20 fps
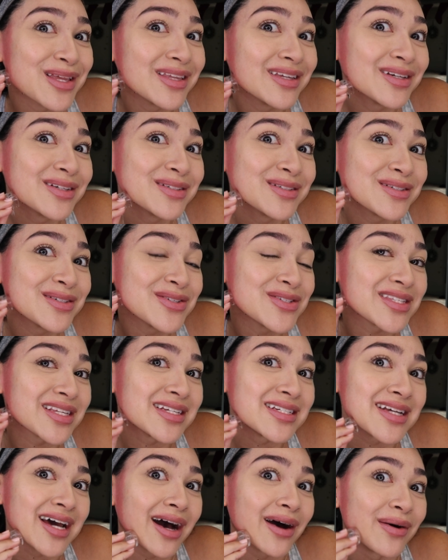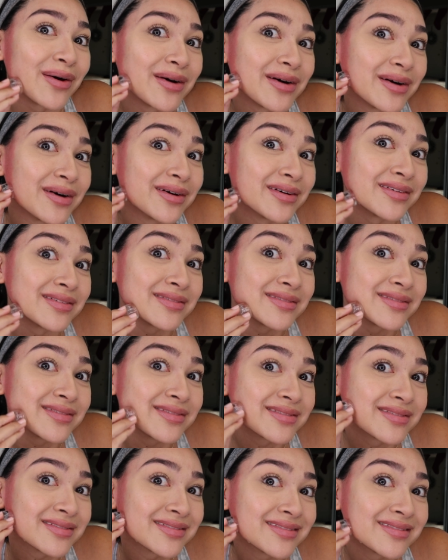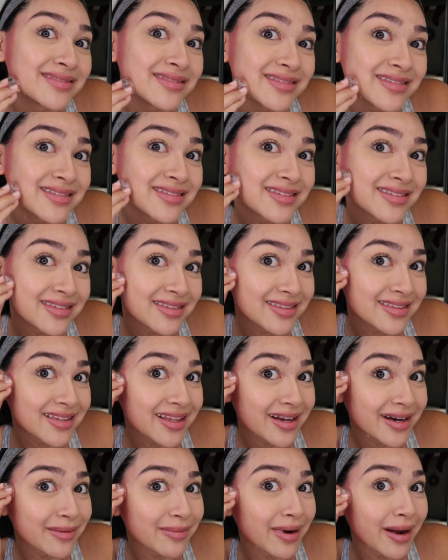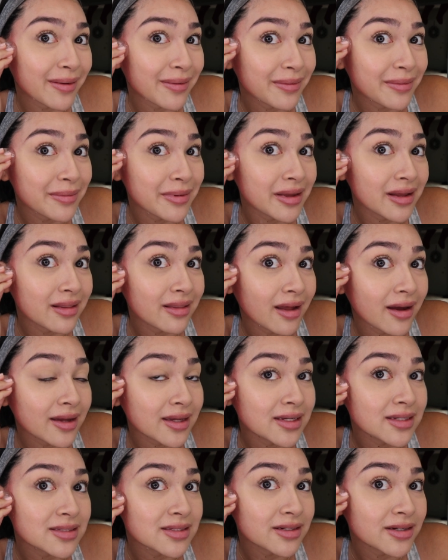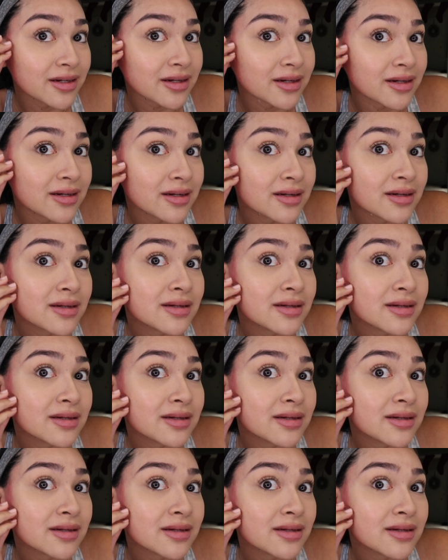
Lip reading: Use a towel. That'll probably be a lot easier.